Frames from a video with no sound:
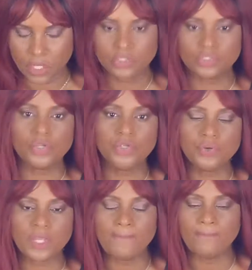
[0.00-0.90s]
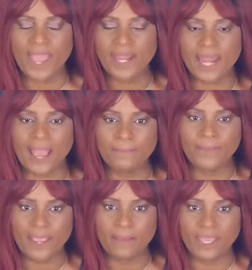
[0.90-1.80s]
So you can pay 9
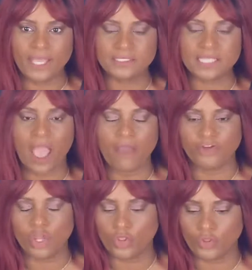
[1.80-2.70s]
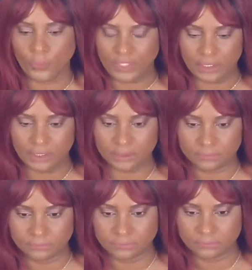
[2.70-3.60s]
payments every other week.
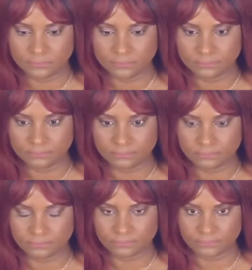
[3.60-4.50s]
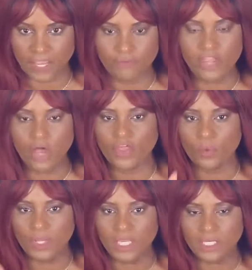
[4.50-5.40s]
Every
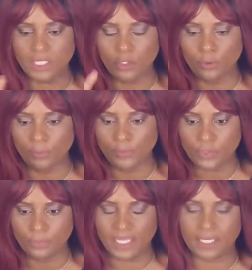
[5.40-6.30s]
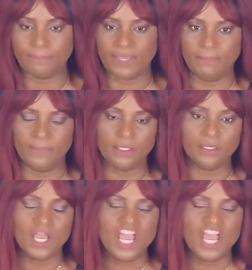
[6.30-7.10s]
other week, you make a payment.